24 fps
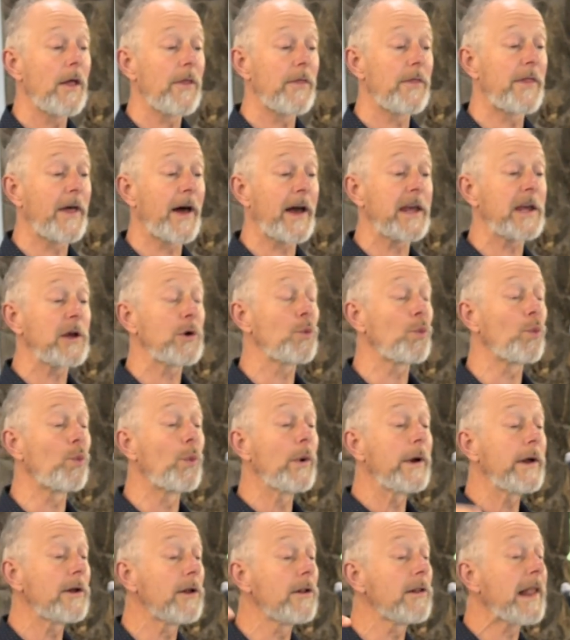they
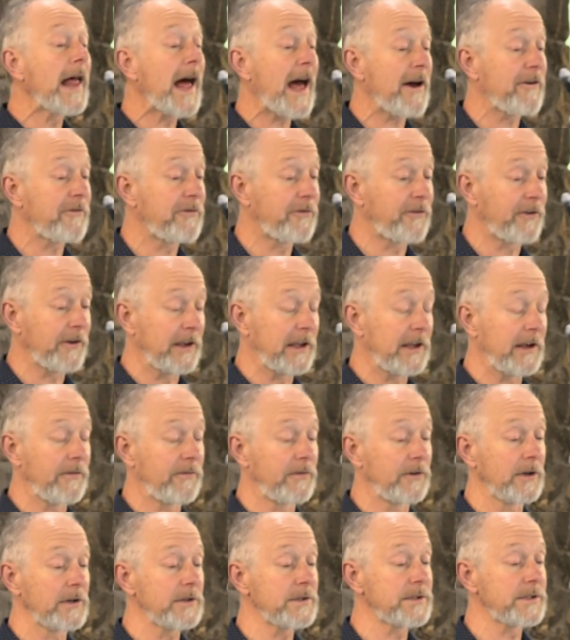will have
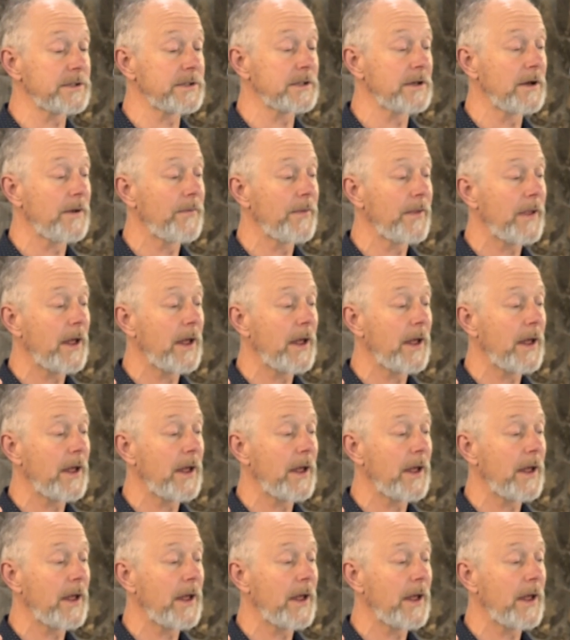forgiveness